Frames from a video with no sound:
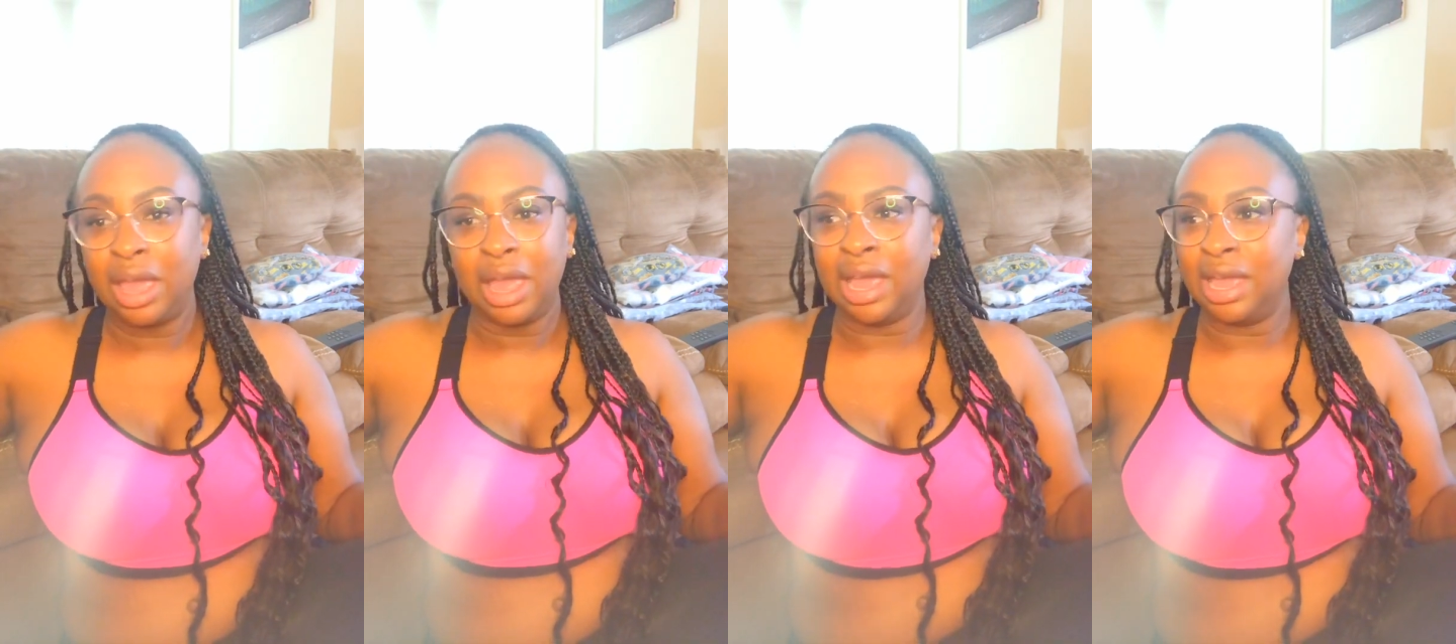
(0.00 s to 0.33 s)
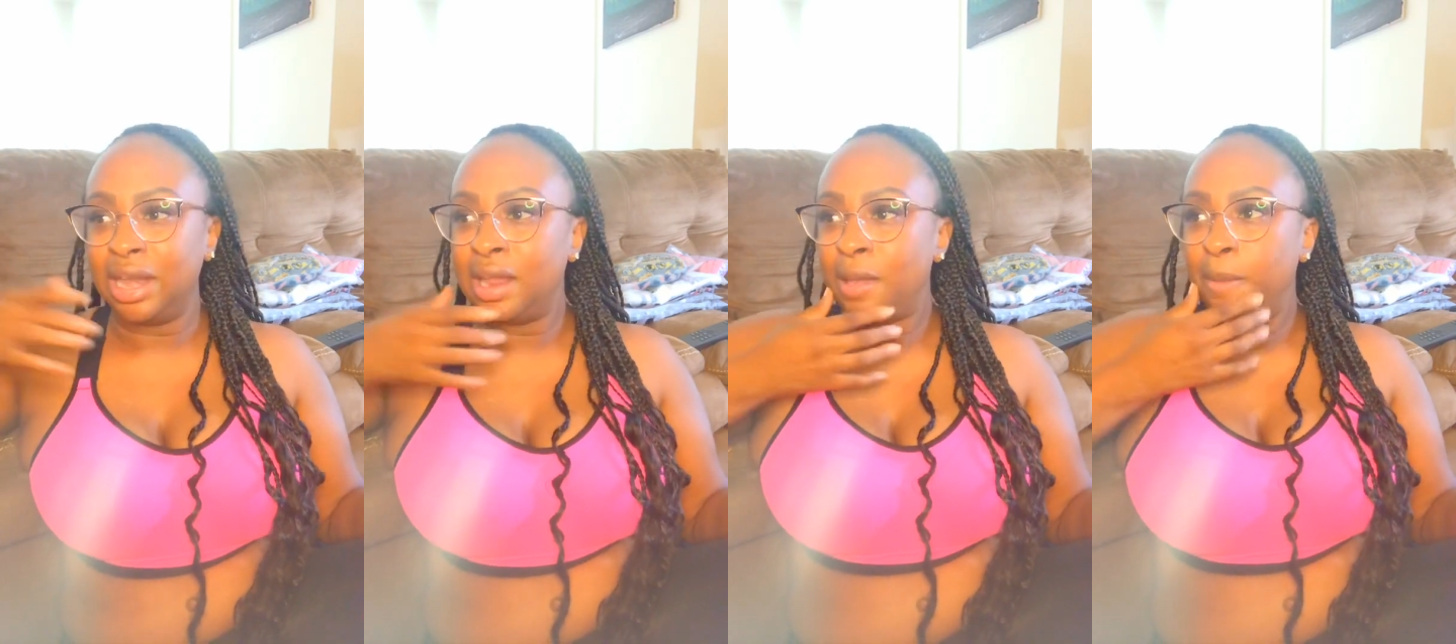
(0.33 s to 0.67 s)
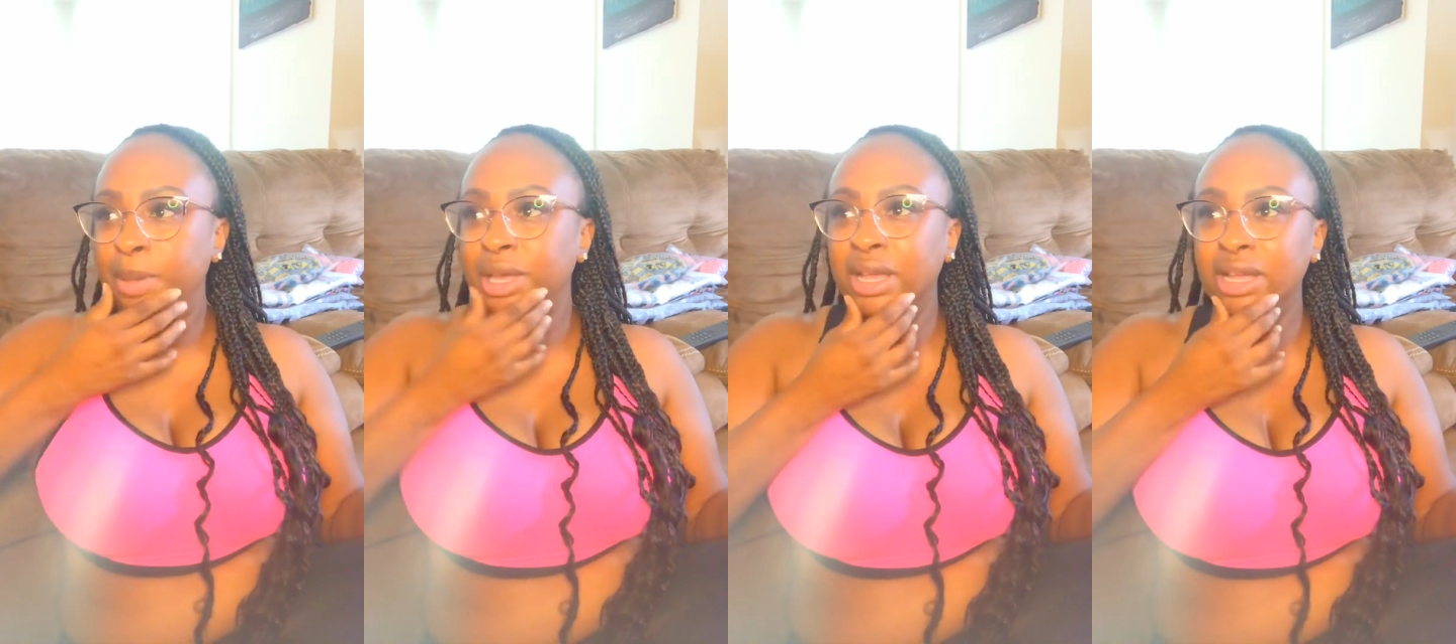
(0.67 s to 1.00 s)
And
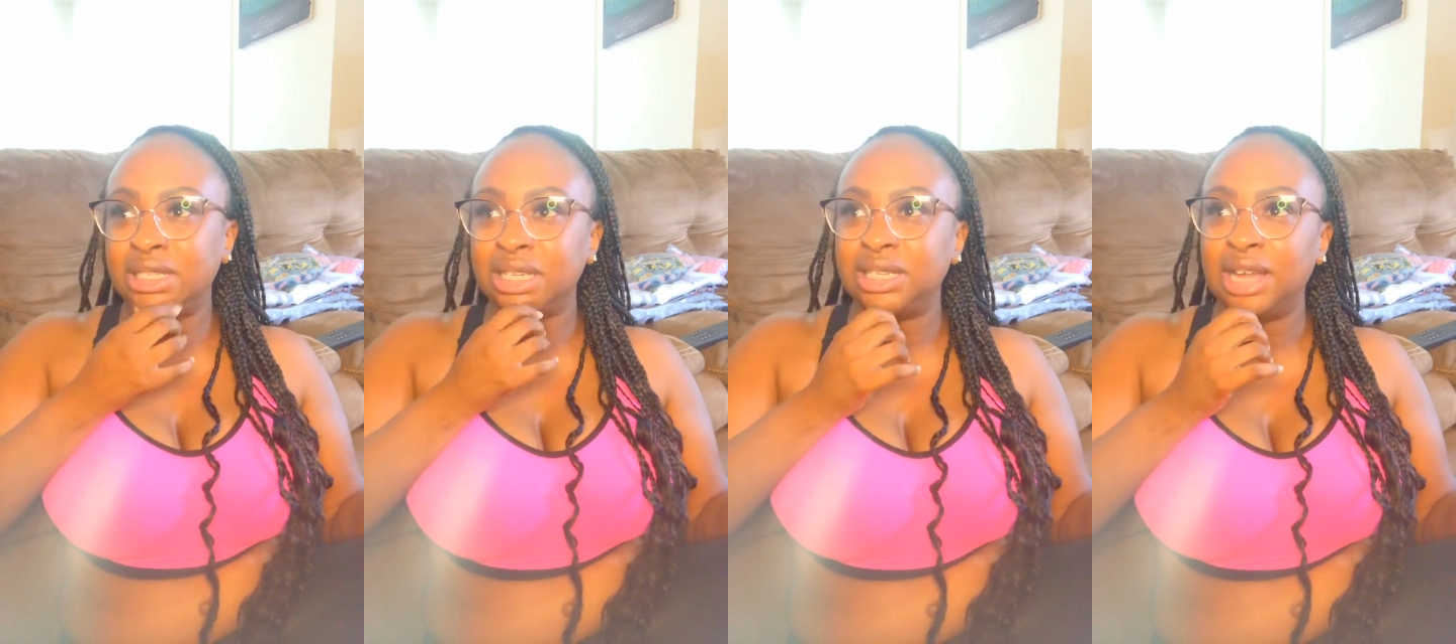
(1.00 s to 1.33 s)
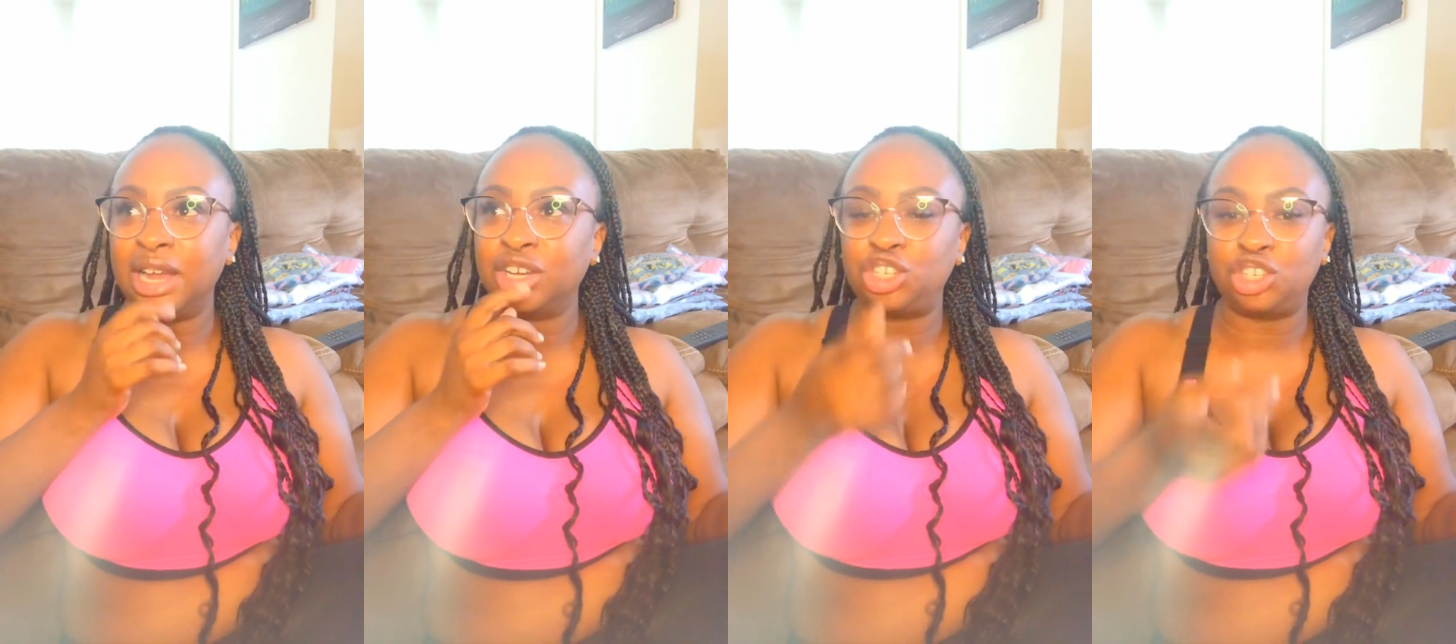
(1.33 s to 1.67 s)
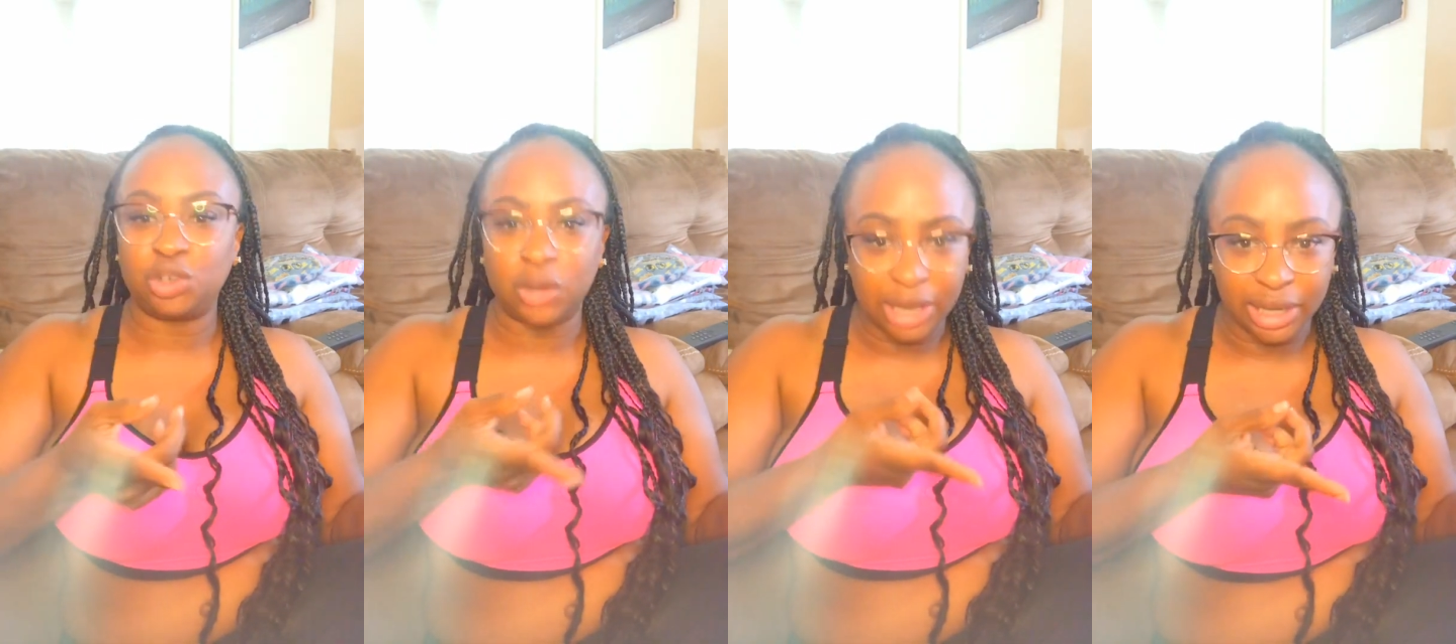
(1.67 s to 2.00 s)
because it's not a
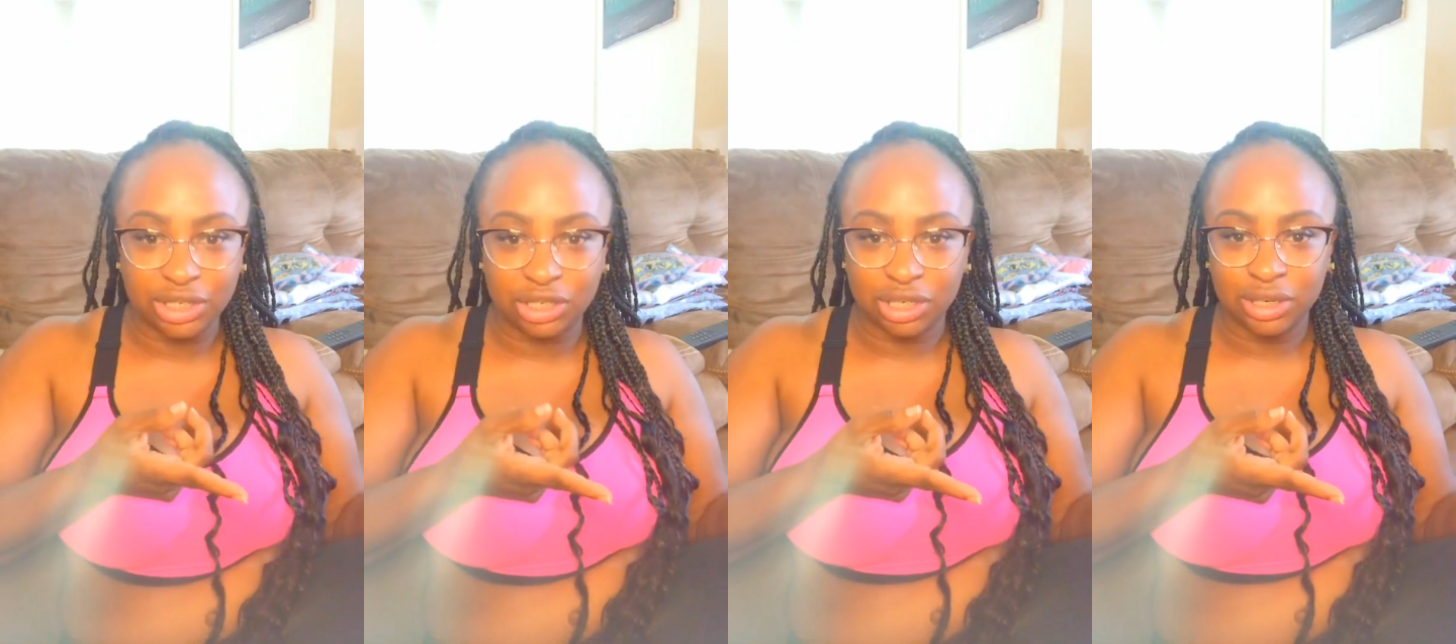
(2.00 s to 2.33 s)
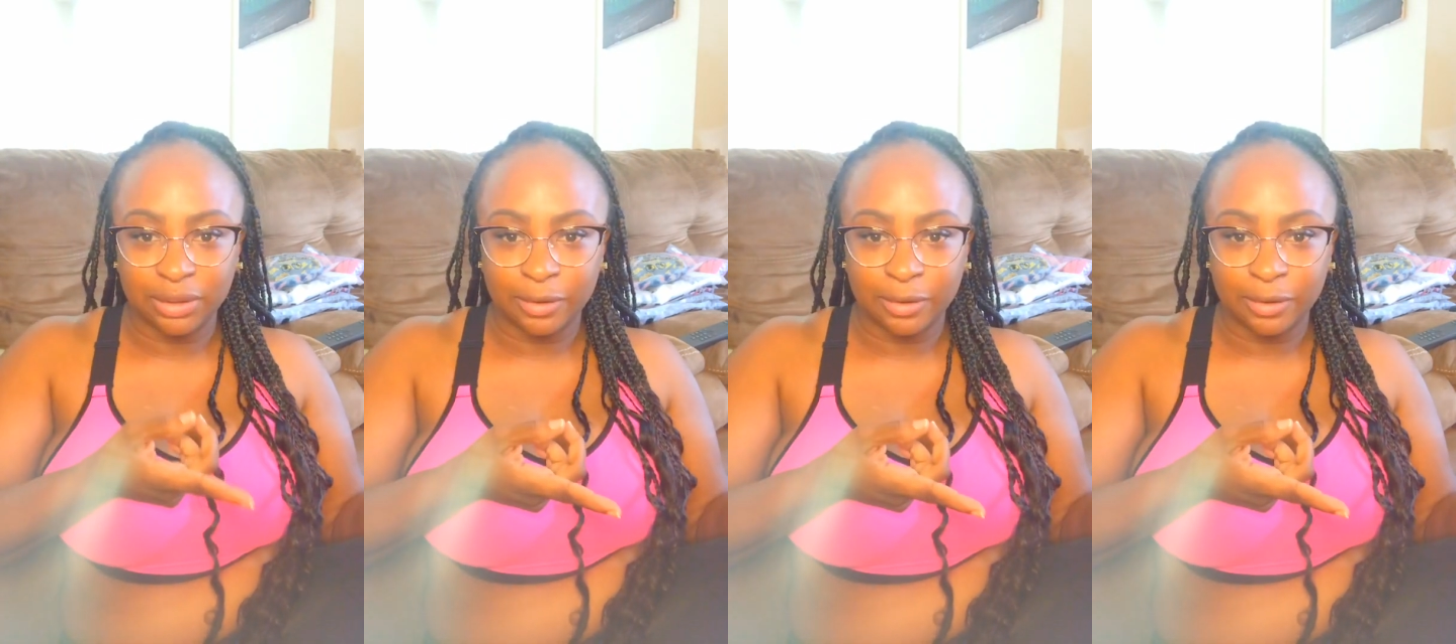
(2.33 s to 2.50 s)
stretch,